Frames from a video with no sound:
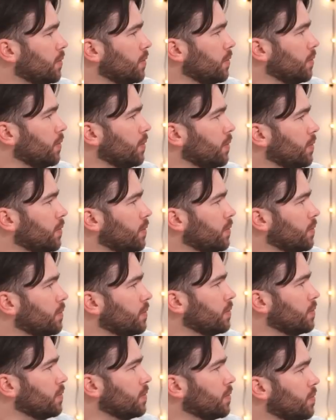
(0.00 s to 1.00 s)

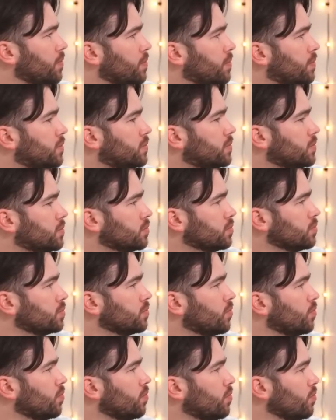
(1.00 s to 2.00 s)

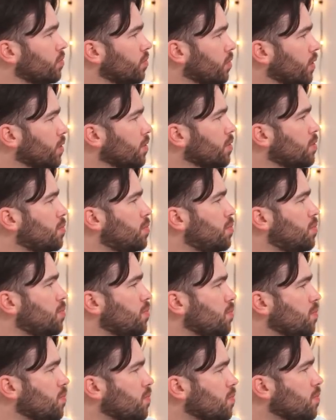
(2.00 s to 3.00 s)

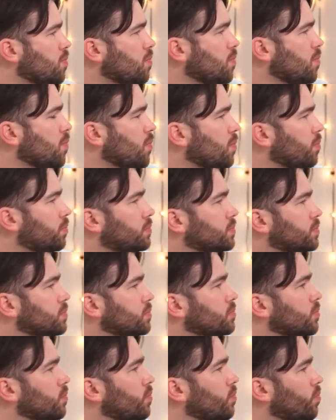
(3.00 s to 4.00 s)

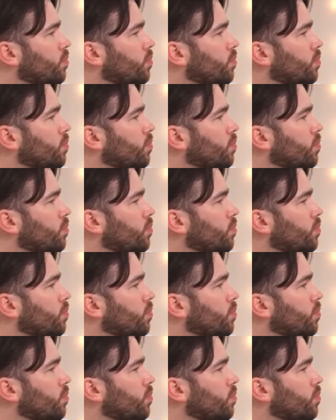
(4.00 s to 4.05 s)
(silent)